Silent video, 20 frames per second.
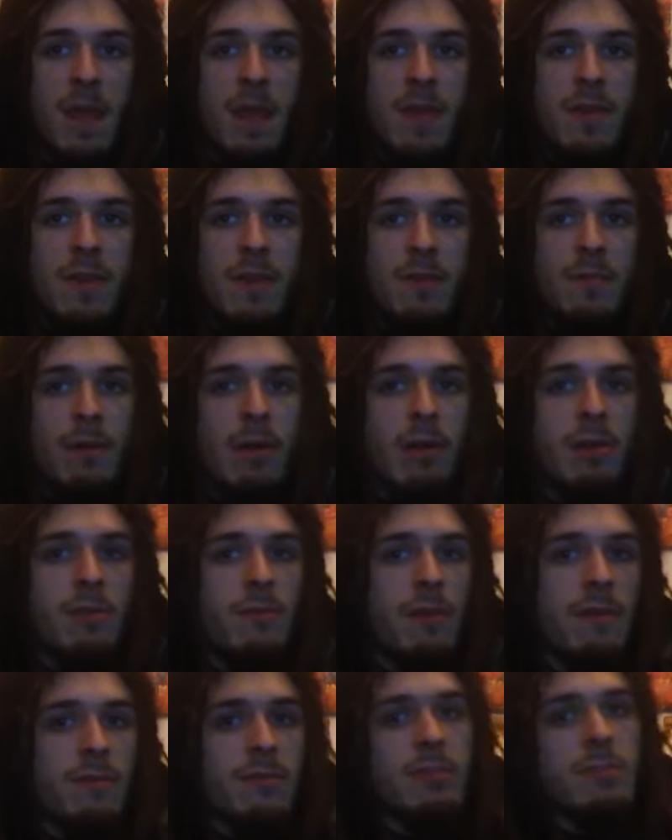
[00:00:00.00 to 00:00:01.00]
The American
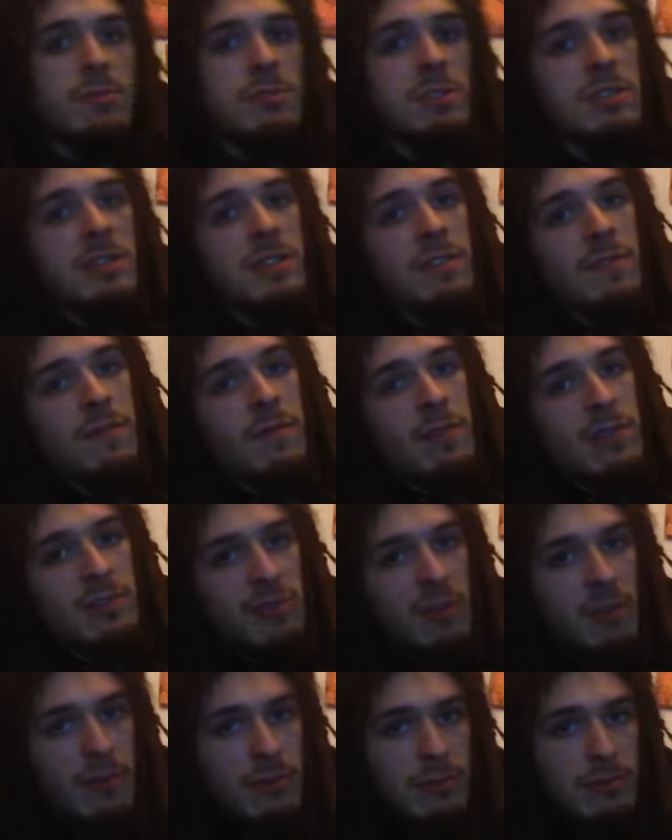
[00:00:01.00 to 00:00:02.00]
Revolution and the French
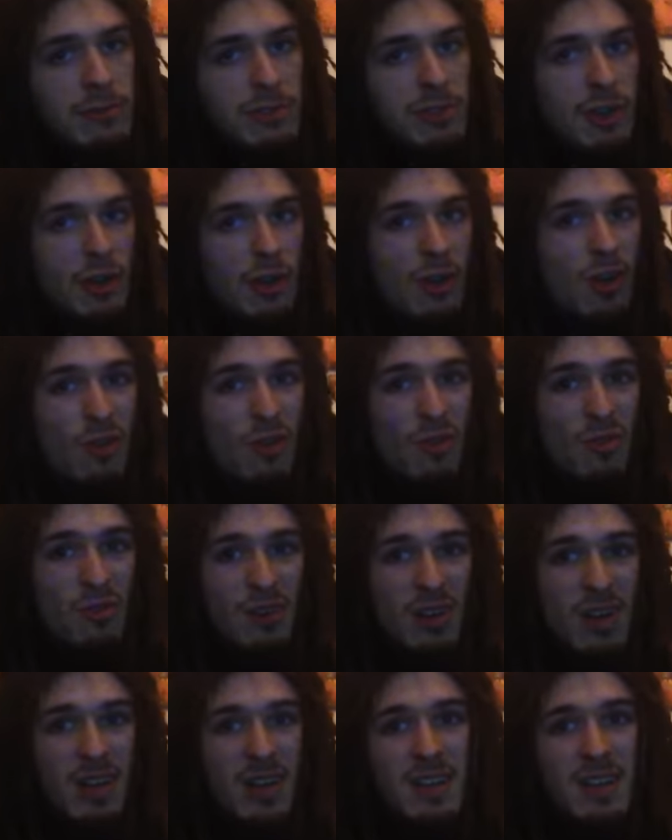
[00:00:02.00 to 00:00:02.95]
Revolution occurred,